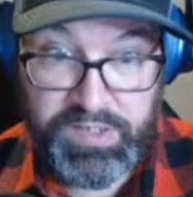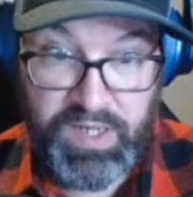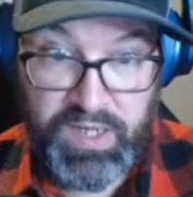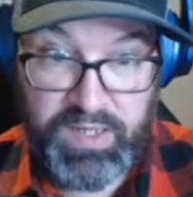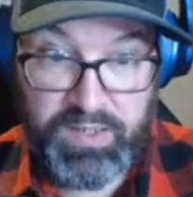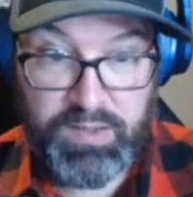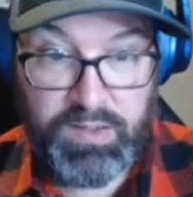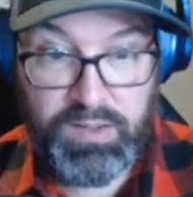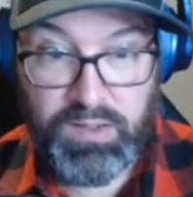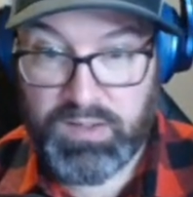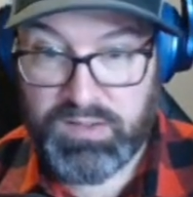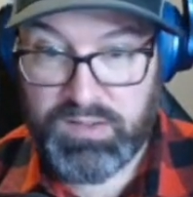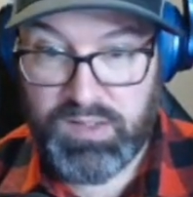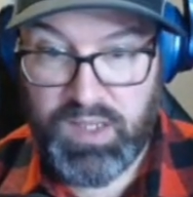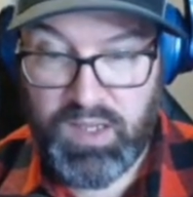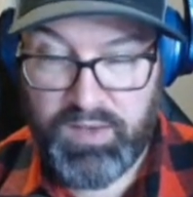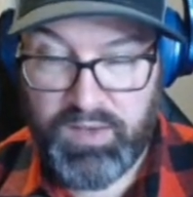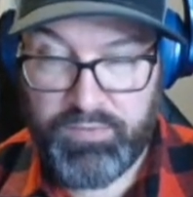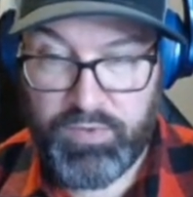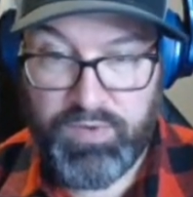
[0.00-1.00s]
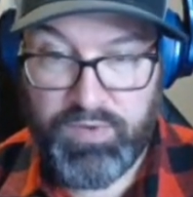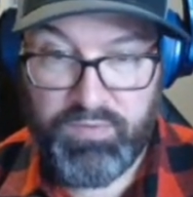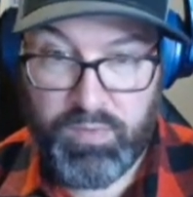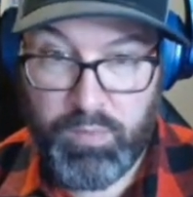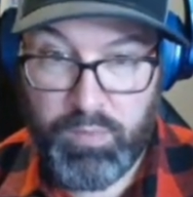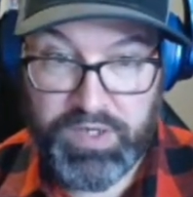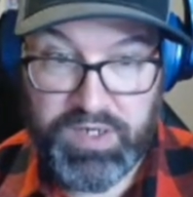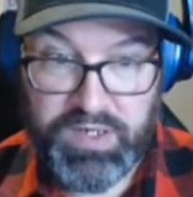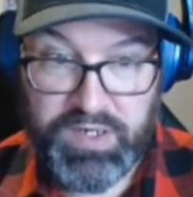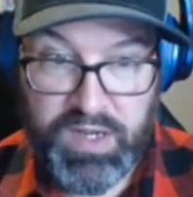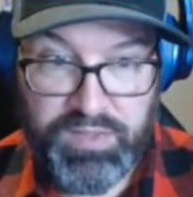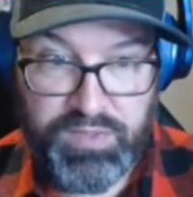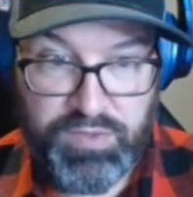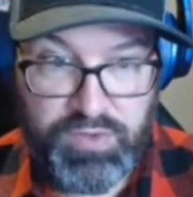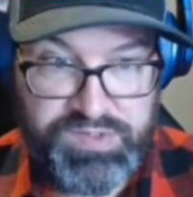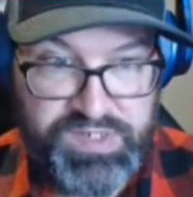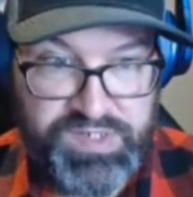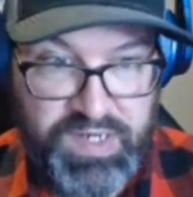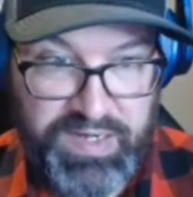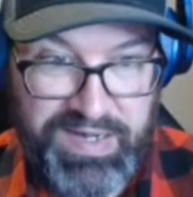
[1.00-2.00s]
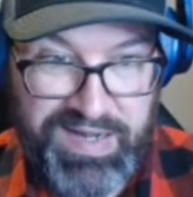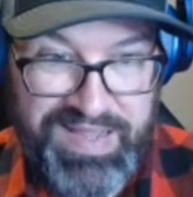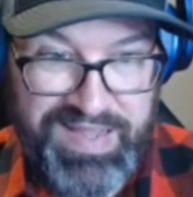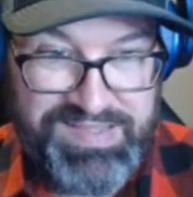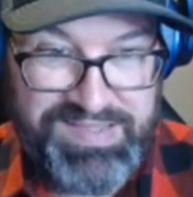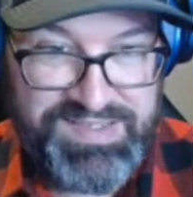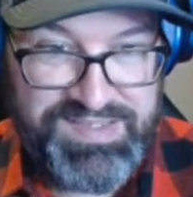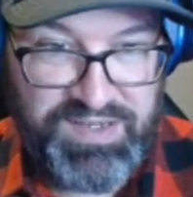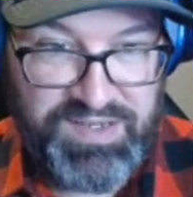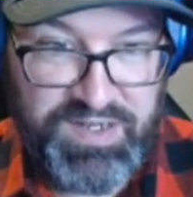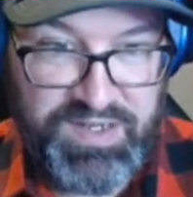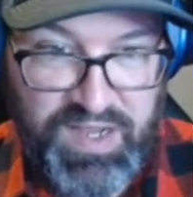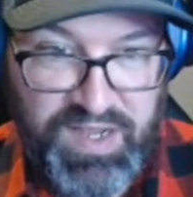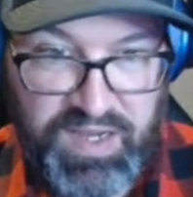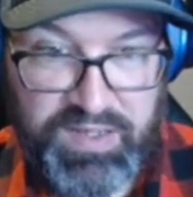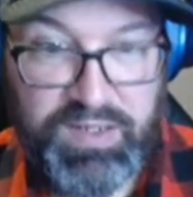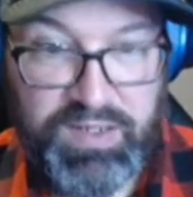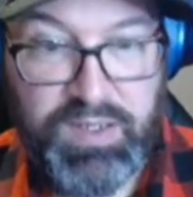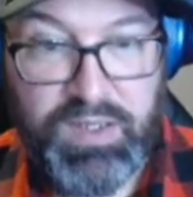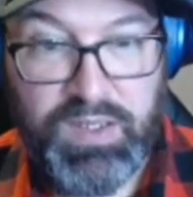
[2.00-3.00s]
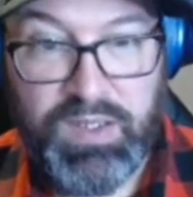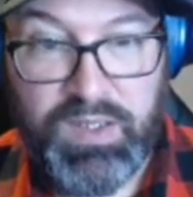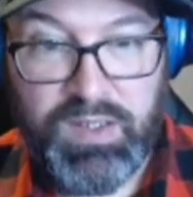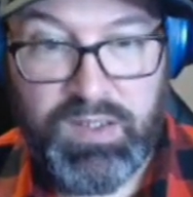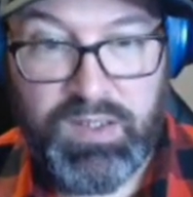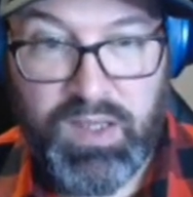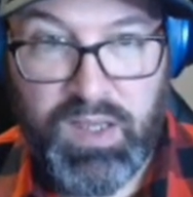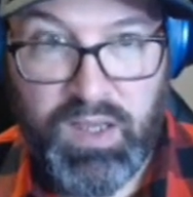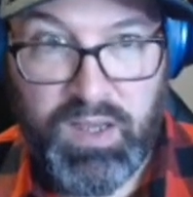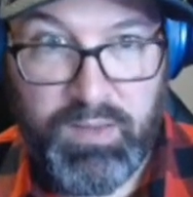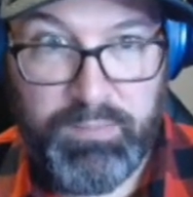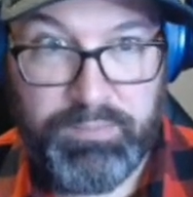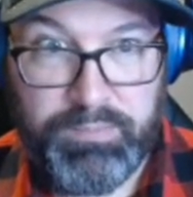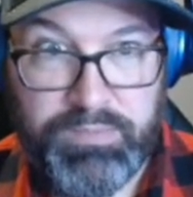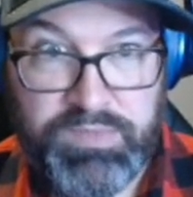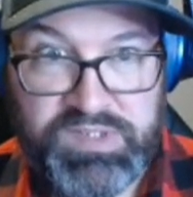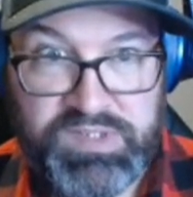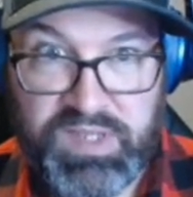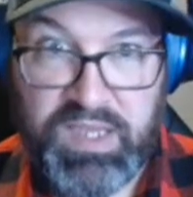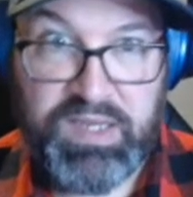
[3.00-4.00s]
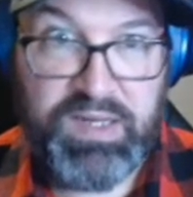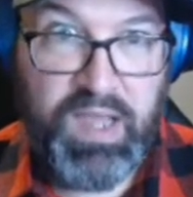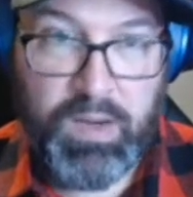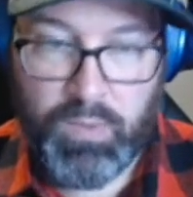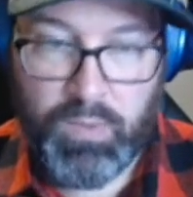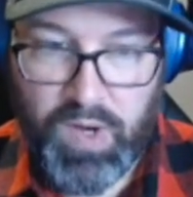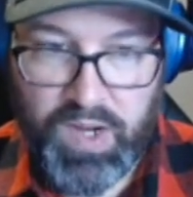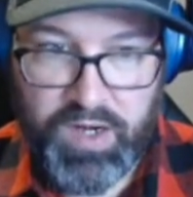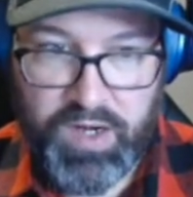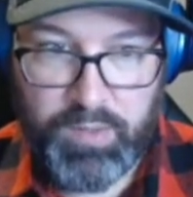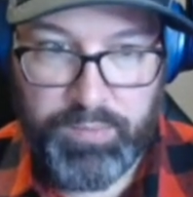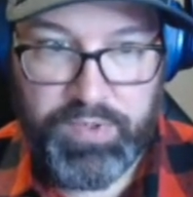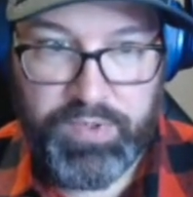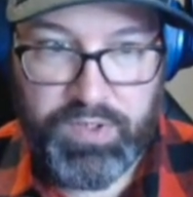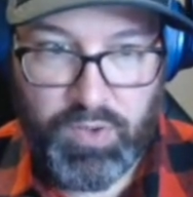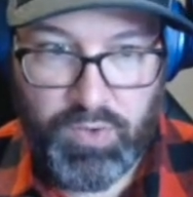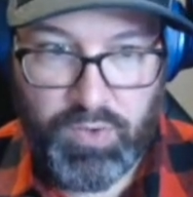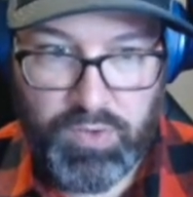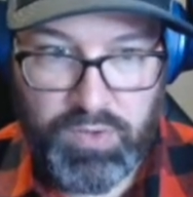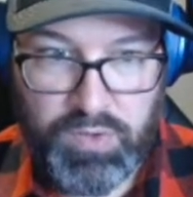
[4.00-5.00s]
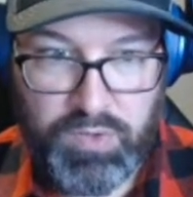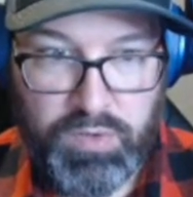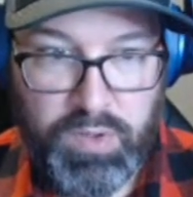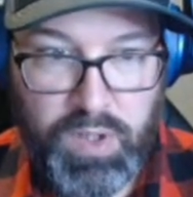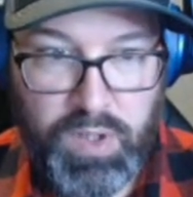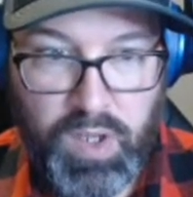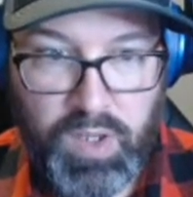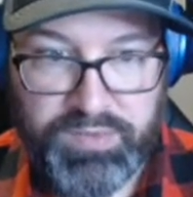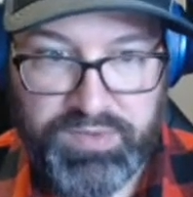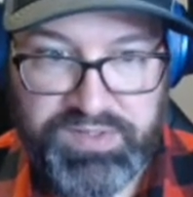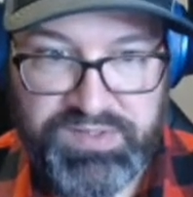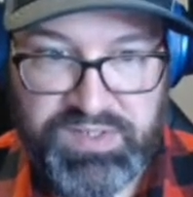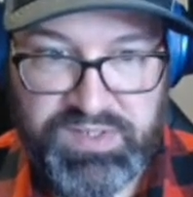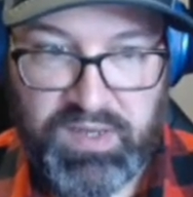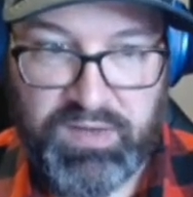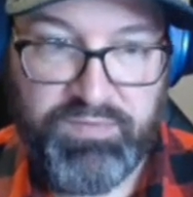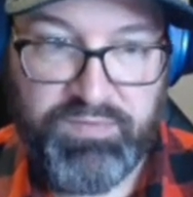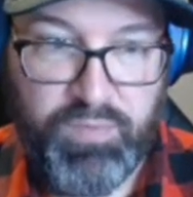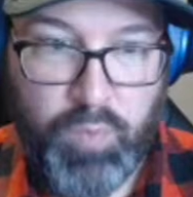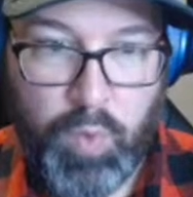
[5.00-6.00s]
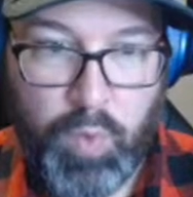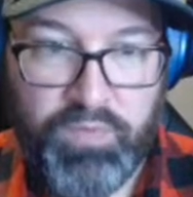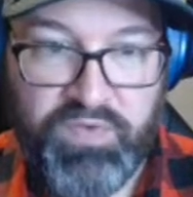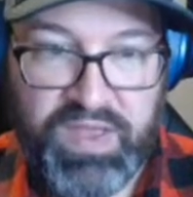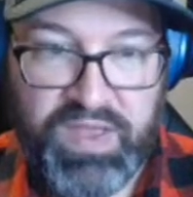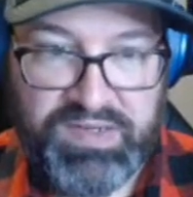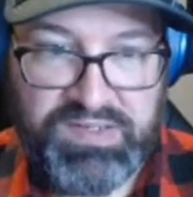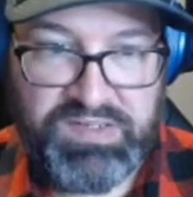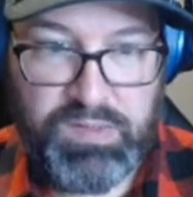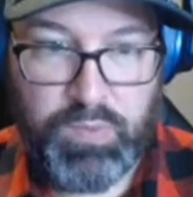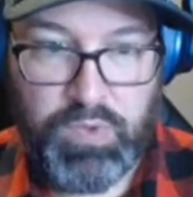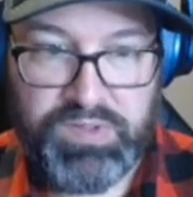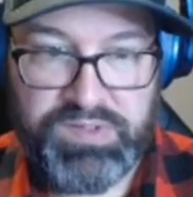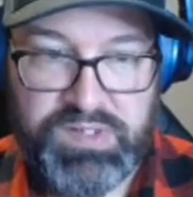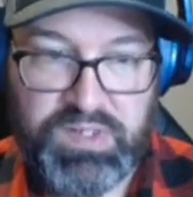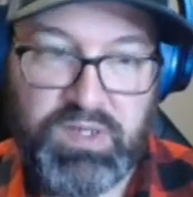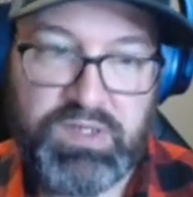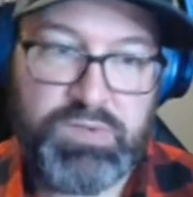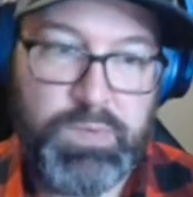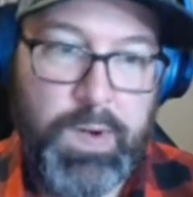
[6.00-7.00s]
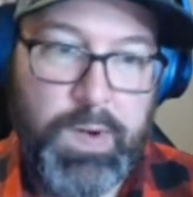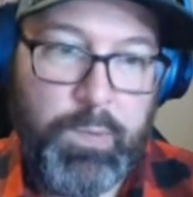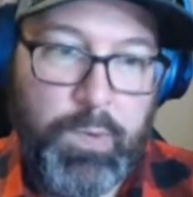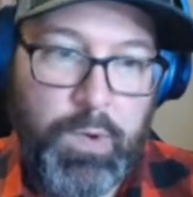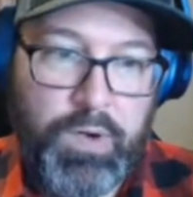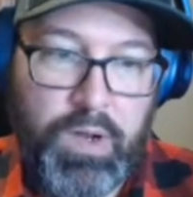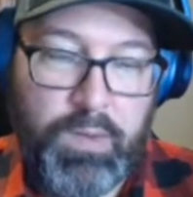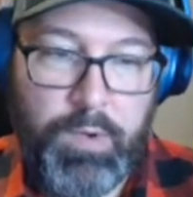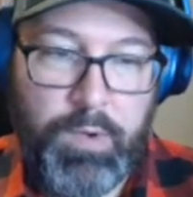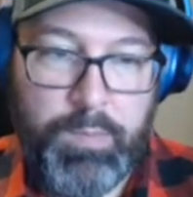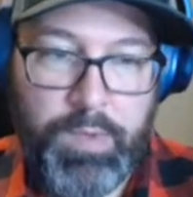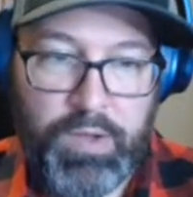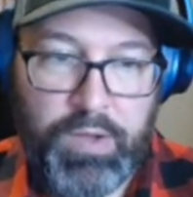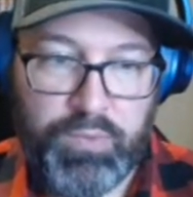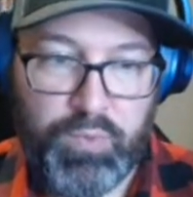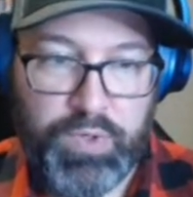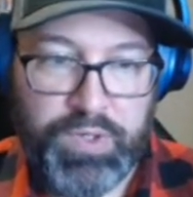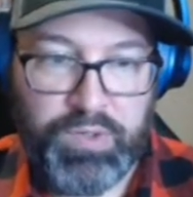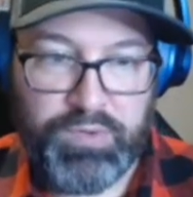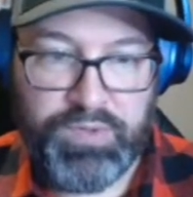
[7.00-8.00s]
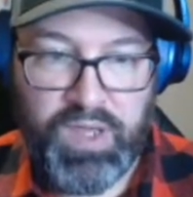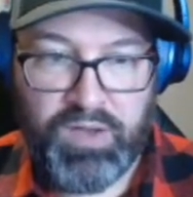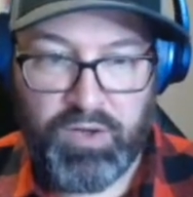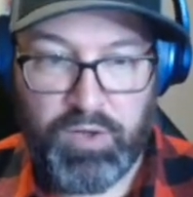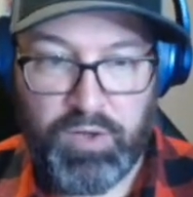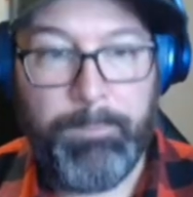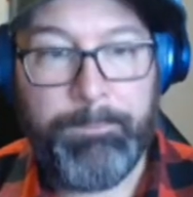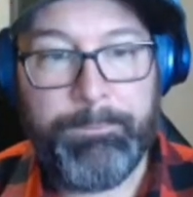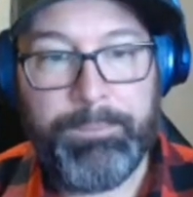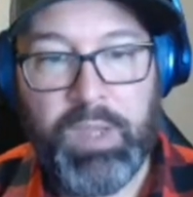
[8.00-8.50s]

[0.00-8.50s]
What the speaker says: night, for every Monday night, Thursday night, and Sunday night slate. I write up an article on the slate for fantasy points. And here's what I wrote up about Rico Dowdle.